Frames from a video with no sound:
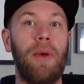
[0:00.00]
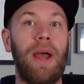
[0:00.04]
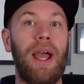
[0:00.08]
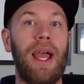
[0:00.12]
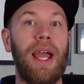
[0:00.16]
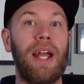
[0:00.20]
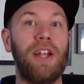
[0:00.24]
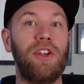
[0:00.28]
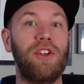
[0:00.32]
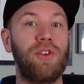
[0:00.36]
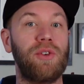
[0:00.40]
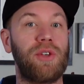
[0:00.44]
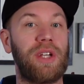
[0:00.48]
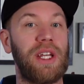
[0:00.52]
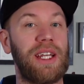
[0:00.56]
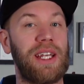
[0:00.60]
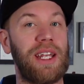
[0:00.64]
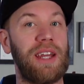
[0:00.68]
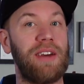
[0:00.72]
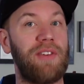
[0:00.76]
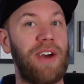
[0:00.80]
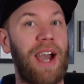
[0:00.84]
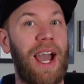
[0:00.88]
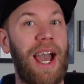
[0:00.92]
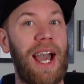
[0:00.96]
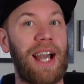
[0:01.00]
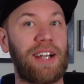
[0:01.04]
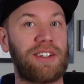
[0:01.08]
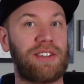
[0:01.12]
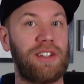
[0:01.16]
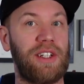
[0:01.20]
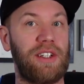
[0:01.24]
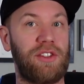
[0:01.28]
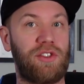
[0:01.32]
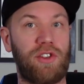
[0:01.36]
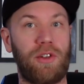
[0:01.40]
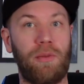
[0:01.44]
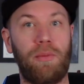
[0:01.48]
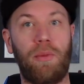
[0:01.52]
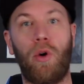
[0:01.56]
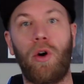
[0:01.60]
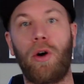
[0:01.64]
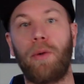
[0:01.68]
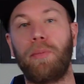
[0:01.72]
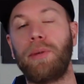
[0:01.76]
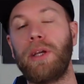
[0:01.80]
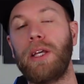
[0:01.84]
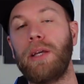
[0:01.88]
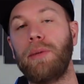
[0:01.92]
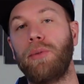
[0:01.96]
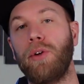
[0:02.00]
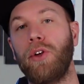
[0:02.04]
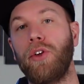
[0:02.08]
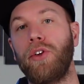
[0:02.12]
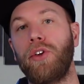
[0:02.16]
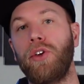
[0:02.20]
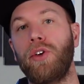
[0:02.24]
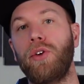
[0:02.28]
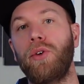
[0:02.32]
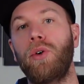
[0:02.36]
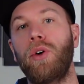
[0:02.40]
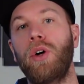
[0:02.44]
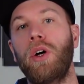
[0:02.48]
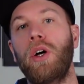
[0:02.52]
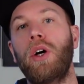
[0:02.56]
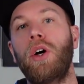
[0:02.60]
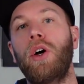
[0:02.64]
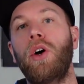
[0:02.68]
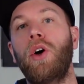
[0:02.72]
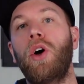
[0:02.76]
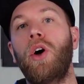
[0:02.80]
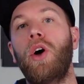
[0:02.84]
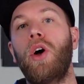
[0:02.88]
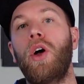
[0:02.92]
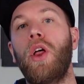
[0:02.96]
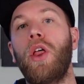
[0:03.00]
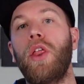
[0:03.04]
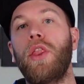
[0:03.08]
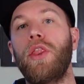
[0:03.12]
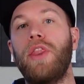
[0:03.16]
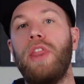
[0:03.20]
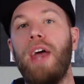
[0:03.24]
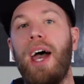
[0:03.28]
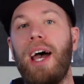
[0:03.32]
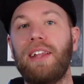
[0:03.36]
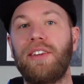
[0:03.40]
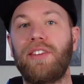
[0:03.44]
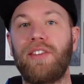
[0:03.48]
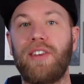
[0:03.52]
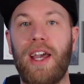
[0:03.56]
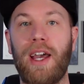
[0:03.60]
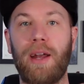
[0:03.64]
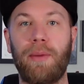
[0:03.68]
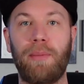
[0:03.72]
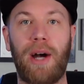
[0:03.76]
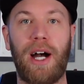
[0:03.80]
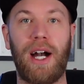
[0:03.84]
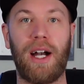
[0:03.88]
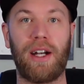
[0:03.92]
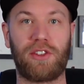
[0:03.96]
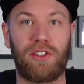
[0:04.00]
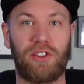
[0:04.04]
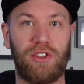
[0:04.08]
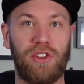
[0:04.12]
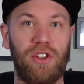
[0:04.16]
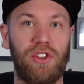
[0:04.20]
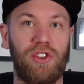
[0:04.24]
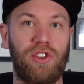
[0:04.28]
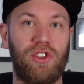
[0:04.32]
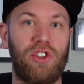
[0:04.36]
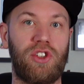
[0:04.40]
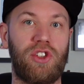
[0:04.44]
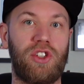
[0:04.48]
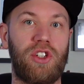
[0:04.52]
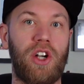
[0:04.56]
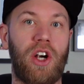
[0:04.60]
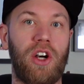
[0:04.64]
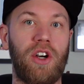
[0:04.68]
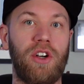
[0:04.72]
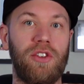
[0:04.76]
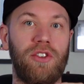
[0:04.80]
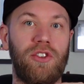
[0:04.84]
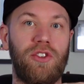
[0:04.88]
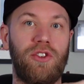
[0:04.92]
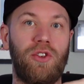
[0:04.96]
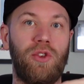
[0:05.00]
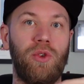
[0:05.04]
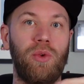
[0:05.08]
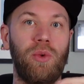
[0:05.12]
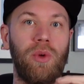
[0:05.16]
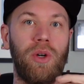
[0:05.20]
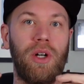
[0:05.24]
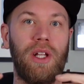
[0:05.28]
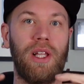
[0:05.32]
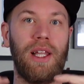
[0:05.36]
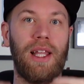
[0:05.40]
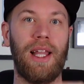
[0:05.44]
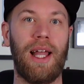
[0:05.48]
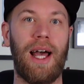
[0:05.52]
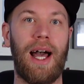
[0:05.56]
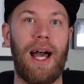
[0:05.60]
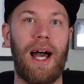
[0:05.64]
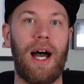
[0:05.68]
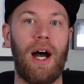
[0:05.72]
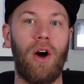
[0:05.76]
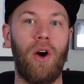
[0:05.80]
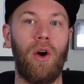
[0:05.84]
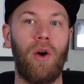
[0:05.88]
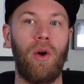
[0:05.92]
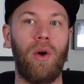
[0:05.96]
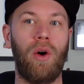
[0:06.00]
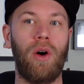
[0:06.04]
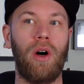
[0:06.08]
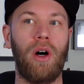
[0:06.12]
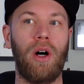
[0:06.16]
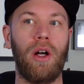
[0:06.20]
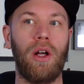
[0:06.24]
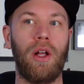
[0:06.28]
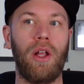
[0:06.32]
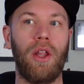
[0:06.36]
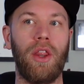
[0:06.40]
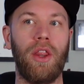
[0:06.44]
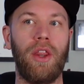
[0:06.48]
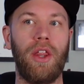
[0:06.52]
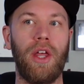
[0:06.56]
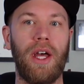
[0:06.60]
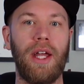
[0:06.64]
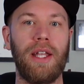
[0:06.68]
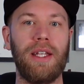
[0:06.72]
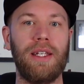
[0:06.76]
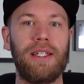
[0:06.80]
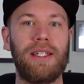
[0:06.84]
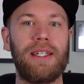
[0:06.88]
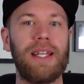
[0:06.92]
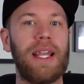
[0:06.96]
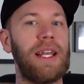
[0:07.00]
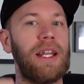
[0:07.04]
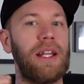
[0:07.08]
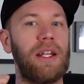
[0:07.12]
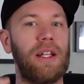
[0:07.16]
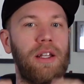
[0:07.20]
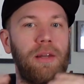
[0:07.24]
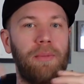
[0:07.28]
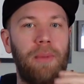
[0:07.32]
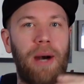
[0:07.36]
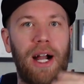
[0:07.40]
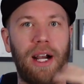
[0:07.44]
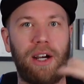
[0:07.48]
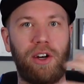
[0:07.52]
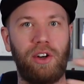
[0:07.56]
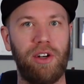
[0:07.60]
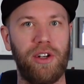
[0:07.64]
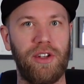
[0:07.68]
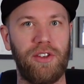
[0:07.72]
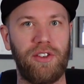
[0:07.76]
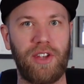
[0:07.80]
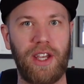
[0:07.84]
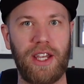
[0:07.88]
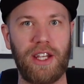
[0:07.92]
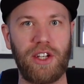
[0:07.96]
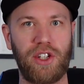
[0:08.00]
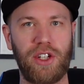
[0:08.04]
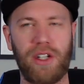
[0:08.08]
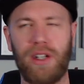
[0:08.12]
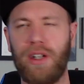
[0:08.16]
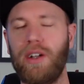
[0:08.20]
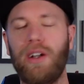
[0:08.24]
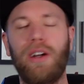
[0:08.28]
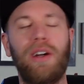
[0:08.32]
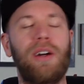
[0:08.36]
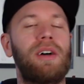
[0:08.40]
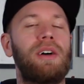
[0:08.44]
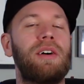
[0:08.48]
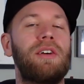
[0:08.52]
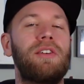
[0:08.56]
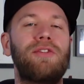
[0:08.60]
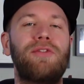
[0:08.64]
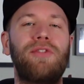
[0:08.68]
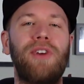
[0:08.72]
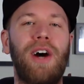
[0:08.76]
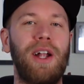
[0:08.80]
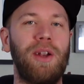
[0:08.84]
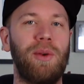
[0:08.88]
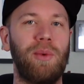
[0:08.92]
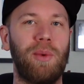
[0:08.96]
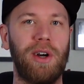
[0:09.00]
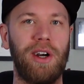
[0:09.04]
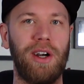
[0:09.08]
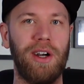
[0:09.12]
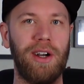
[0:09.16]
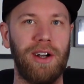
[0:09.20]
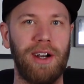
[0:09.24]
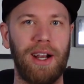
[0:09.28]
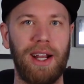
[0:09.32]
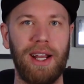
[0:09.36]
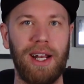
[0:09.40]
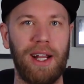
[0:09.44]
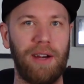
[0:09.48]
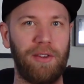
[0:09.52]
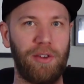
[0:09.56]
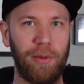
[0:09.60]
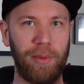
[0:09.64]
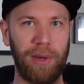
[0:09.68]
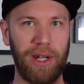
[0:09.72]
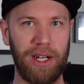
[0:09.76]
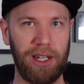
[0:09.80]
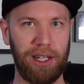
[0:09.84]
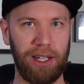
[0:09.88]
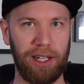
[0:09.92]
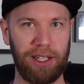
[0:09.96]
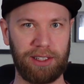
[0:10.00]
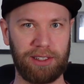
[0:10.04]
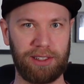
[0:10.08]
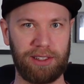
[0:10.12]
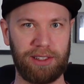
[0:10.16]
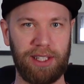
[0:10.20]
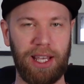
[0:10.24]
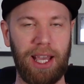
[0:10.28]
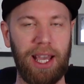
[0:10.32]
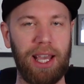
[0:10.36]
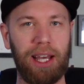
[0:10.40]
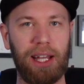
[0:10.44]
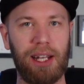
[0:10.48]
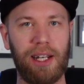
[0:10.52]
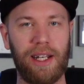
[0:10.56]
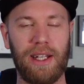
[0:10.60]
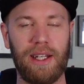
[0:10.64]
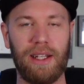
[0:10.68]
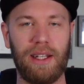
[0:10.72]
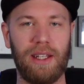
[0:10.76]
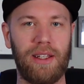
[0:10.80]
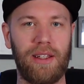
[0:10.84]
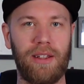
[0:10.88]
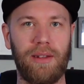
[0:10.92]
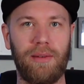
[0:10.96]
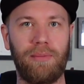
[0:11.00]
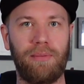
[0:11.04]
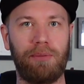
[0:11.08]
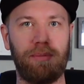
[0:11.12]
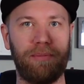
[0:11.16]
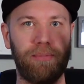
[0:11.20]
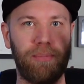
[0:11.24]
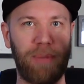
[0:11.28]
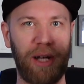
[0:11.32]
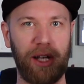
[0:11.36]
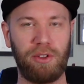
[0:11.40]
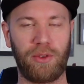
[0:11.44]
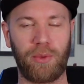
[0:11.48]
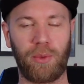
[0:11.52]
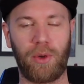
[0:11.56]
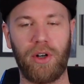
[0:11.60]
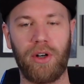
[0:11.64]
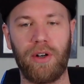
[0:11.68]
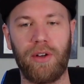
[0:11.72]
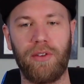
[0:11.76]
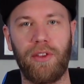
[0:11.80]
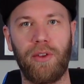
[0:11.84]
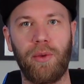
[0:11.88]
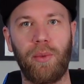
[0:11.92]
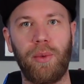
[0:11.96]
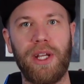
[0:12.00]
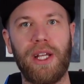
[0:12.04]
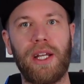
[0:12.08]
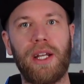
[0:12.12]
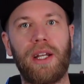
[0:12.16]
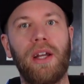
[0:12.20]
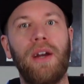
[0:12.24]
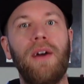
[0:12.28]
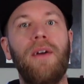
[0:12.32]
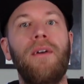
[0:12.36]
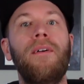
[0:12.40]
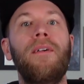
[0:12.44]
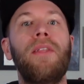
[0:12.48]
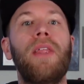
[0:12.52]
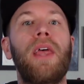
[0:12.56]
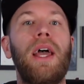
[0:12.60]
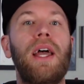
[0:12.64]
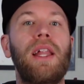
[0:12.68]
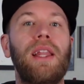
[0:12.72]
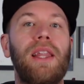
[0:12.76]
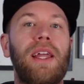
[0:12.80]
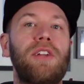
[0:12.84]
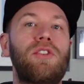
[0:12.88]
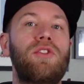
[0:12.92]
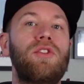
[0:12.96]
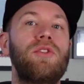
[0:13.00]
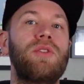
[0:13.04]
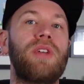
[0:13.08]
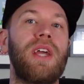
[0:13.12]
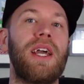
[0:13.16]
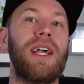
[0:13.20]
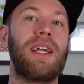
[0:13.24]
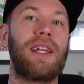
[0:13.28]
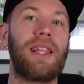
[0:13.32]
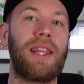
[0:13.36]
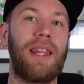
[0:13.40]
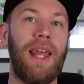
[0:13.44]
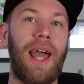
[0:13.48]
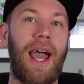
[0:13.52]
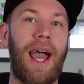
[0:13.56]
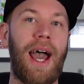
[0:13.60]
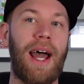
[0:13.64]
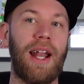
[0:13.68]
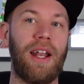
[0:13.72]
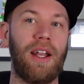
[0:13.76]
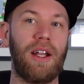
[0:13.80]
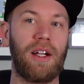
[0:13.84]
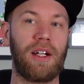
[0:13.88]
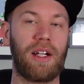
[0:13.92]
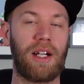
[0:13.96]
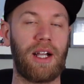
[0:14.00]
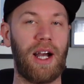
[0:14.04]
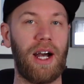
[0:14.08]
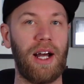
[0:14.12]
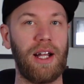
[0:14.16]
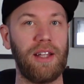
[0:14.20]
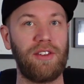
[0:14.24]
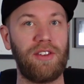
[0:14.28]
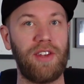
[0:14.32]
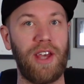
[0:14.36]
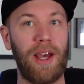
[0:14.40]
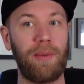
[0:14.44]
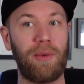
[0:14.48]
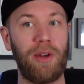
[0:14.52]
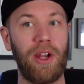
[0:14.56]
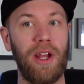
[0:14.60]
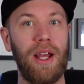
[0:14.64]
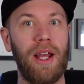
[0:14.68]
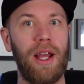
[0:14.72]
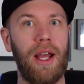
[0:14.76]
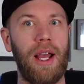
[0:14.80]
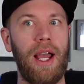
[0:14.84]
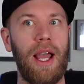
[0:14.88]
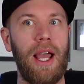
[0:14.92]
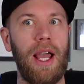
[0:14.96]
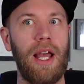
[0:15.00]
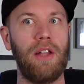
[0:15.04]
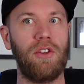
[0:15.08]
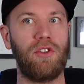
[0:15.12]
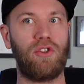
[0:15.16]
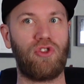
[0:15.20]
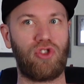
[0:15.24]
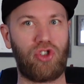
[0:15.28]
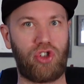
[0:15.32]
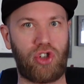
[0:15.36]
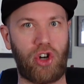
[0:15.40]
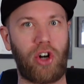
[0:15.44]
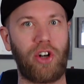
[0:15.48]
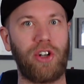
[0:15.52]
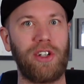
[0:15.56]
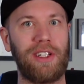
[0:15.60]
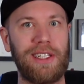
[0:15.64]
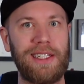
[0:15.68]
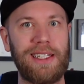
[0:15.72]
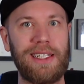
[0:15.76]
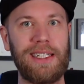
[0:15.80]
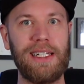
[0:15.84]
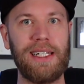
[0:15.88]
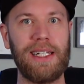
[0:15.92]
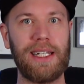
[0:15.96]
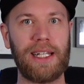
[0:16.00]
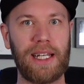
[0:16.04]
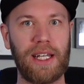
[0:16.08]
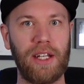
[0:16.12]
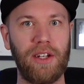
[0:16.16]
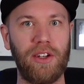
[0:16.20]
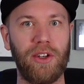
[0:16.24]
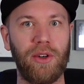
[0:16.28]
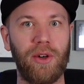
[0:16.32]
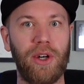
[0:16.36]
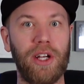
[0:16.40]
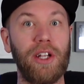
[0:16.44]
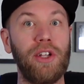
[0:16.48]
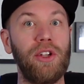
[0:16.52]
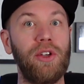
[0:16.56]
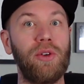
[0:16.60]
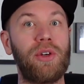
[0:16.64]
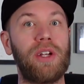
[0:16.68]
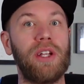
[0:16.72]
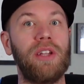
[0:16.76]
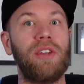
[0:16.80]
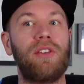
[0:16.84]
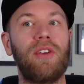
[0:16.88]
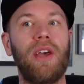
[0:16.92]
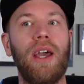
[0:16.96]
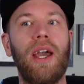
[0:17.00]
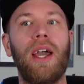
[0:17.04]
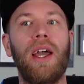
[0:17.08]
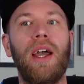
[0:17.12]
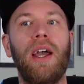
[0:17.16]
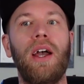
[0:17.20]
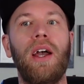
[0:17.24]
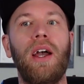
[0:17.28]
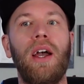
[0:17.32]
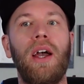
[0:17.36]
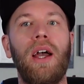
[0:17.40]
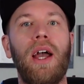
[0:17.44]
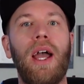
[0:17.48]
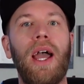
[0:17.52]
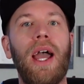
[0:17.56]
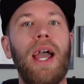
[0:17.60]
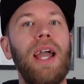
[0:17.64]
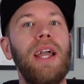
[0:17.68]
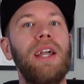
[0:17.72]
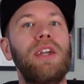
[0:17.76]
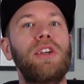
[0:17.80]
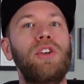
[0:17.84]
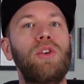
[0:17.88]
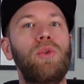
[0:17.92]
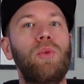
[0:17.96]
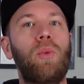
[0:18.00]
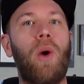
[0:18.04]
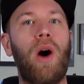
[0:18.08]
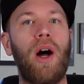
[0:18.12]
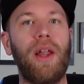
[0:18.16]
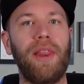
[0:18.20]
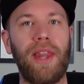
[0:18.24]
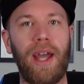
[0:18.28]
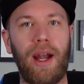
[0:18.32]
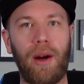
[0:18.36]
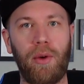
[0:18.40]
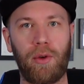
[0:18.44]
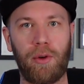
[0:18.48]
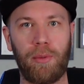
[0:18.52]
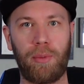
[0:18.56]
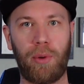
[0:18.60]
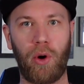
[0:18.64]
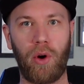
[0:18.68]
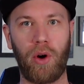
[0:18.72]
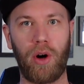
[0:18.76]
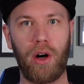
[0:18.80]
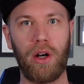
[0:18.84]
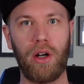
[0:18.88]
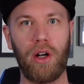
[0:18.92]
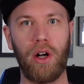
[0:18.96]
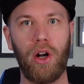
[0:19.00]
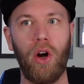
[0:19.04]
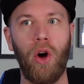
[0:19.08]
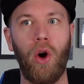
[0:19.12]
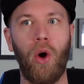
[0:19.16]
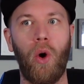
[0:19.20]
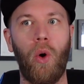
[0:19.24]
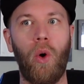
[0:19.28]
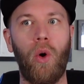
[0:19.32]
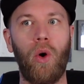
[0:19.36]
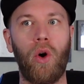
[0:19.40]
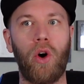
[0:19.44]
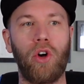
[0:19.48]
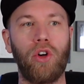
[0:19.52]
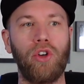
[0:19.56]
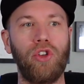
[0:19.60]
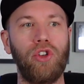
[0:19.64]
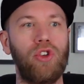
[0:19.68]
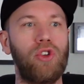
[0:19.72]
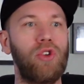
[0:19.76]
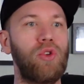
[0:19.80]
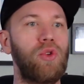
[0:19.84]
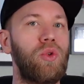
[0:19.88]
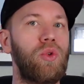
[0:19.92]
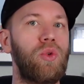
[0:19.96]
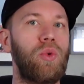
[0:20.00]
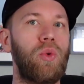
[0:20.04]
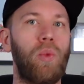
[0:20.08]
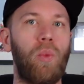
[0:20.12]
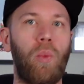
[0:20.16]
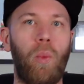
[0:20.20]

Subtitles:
and you can give access to more people to. That sandbox starts to allow the data democratization. Fun word, right? Everybody likes to say it, buzzword of the week. It lets you take that concept and start leaning into it. You can say, hey, you want that report, or you